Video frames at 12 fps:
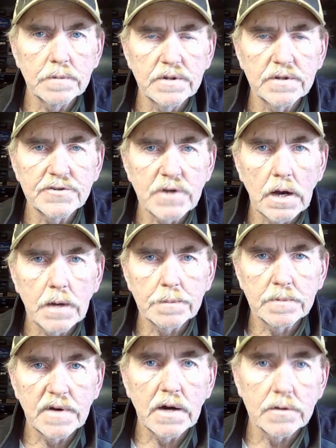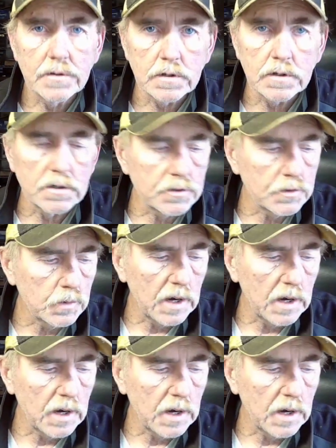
in the shop of how you're going to do